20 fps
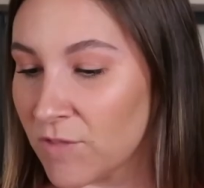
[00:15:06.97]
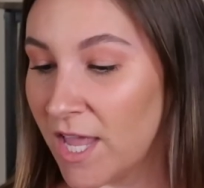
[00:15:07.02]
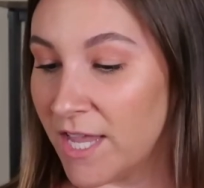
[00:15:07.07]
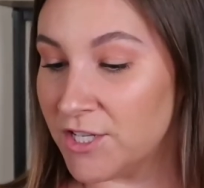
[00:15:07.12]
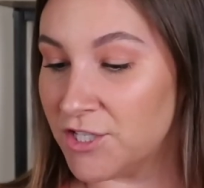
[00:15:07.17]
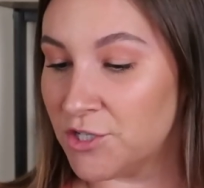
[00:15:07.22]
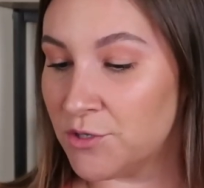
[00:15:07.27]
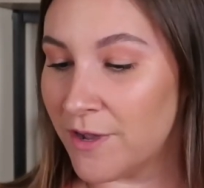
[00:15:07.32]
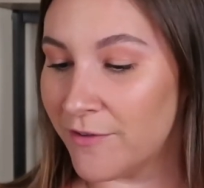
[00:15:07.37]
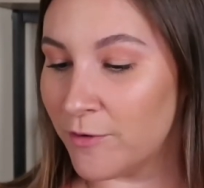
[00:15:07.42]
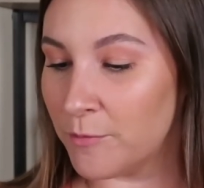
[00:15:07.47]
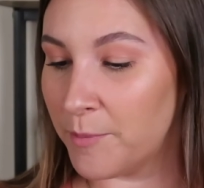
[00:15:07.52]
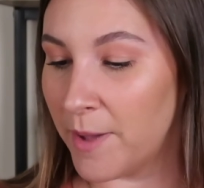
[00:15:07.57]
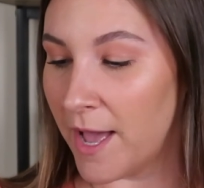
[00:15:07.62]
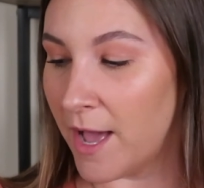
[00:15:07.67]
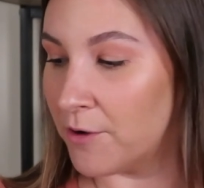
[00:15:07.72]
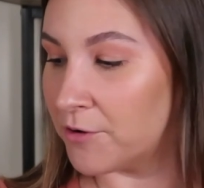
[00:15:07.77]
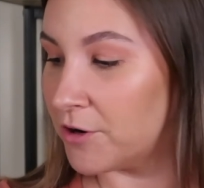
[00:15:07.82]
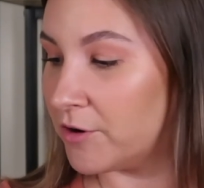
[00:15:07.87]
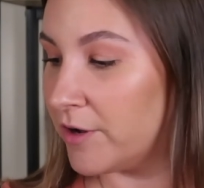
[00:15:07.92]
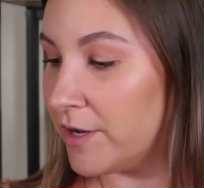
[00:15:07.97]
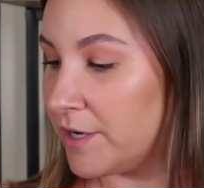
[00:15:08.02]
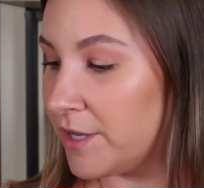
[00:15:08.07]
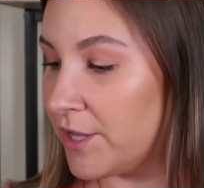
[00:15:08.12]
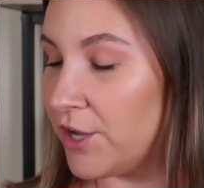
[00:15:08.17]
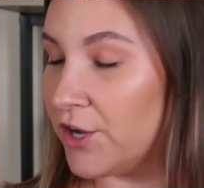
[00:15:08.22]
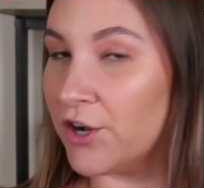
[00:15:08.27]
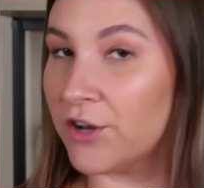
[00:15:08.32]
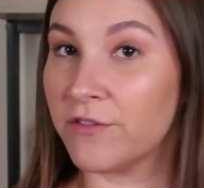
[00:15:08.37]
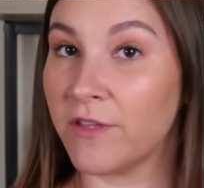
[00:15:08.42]
I do have a powder in
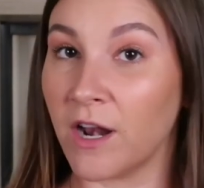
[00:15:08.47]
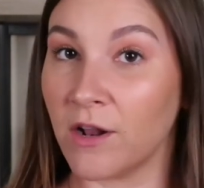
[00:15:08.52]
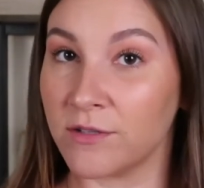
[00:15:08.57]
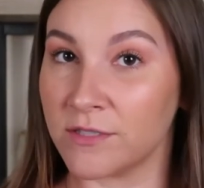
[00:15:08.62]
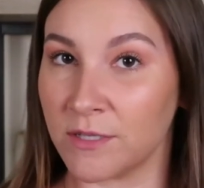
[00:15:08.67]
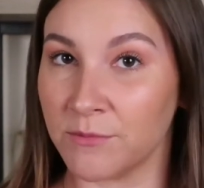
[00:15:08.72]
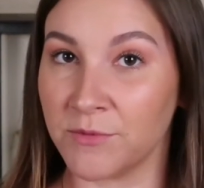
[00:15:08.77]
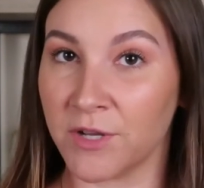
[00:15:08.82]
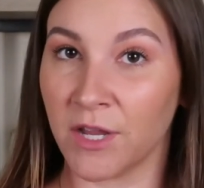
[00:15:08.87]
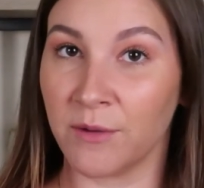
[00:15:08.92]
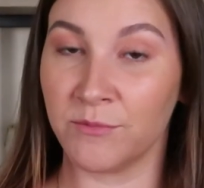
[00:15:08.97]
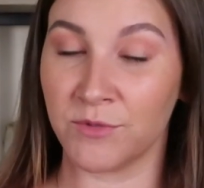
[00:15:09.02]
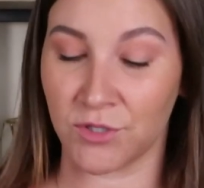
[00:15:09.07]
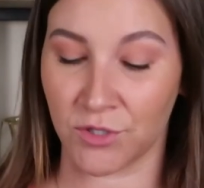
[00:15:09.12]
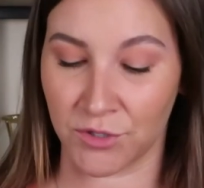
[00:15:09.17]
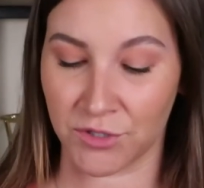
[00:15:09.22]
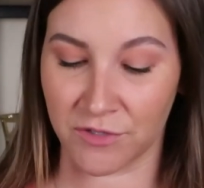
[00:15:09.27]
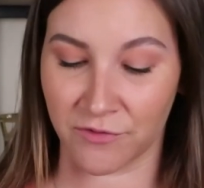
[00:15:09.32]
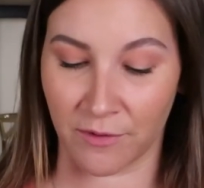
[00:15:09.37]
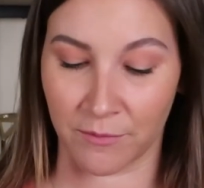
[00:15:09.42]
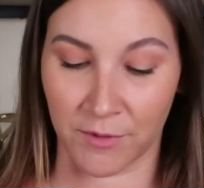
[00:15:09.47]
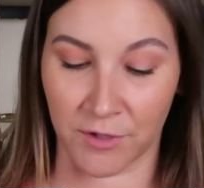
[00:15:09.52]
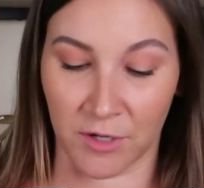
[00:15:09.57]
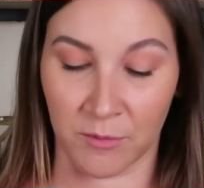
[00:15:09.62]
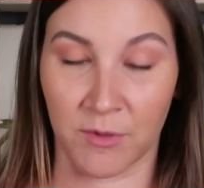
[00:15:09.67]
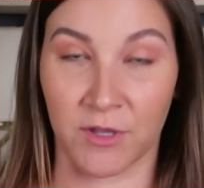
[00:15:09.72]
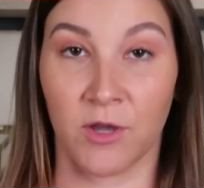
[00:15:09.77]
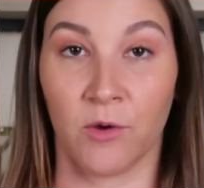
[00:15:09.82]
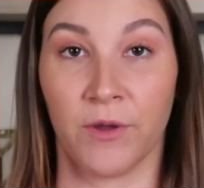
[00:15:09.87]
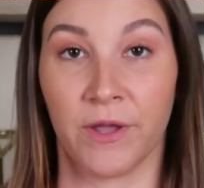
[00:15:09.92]
here that I'll sometimes use if I'm gonna
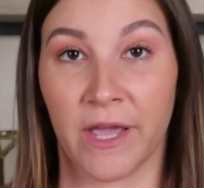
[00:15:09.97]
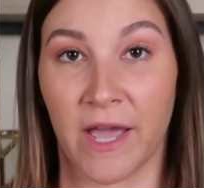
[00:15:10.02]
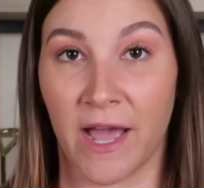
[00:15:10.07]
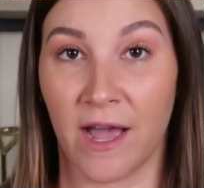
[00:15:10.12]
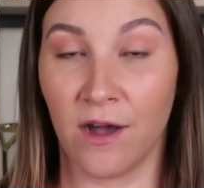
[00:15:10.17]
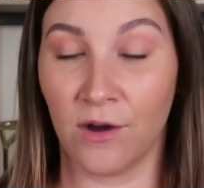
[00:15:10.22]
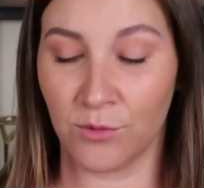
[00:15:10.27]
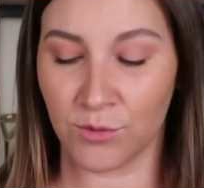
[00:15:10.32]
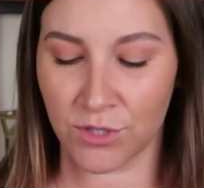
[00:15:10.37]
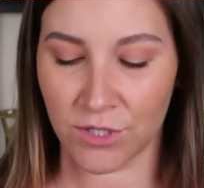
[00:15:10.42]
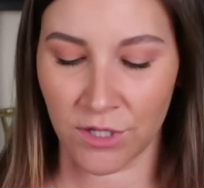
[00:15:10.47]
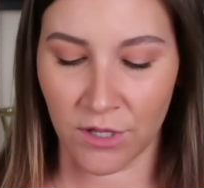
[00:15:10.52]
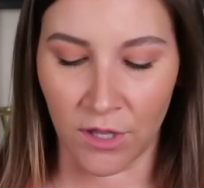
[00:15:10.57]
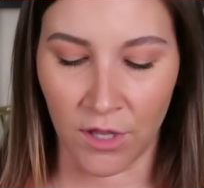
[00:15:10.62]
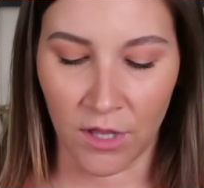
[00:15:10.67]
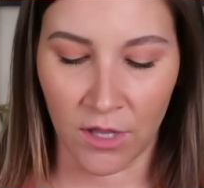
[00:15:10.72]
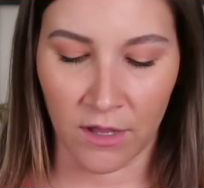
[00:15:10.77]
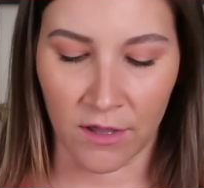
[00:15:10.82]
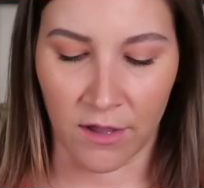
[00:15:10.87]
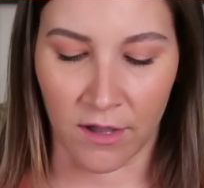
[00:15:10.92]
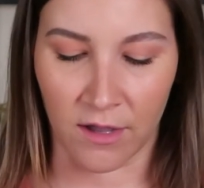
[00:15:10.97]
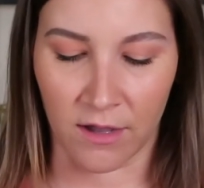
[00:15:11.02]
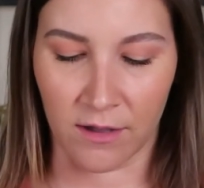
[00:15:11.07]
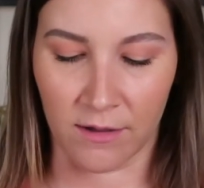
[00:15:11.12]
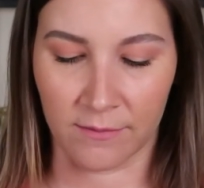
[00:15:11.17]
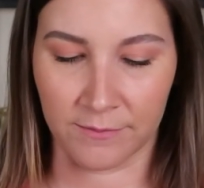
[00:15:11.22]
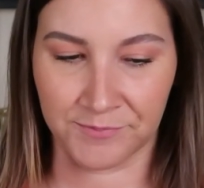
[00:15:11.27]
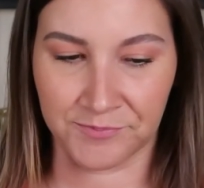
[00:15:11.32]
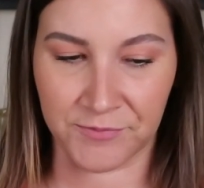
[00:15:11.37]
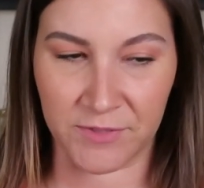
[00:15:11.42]
be going out,
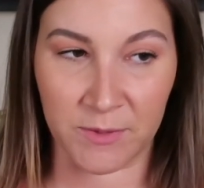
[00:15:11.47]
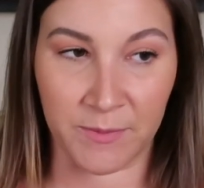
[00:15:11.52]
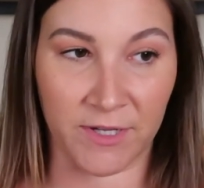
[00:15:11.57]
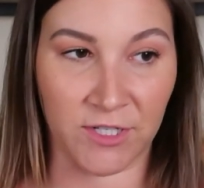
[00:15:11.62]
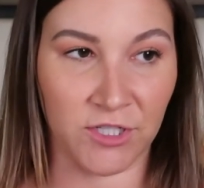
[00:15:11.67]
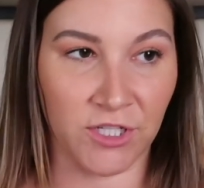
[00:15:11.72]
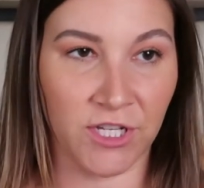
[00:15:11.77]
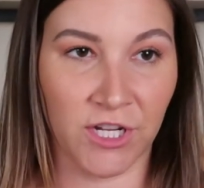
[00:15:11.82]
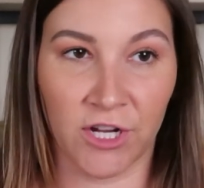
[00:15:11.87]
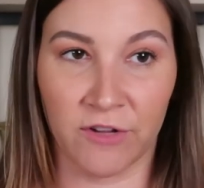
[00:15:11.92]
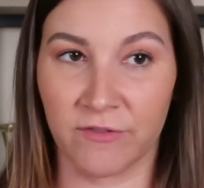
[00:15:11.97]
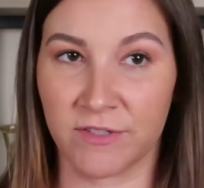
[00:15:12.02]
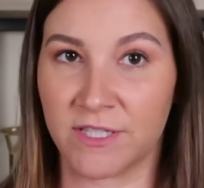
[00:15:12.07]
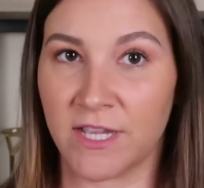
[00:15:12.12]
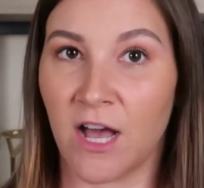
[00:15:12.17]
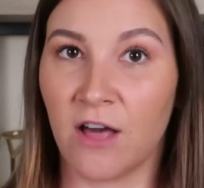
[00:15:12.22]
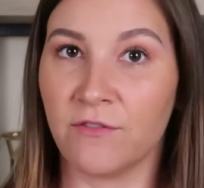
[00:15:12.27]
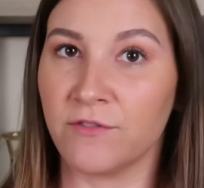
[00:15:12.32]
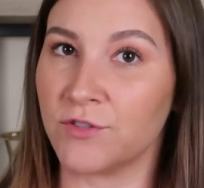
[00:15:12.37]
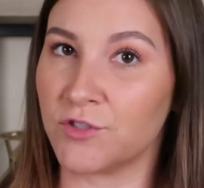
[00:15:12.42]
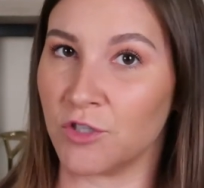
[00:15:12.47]
especially here in the South.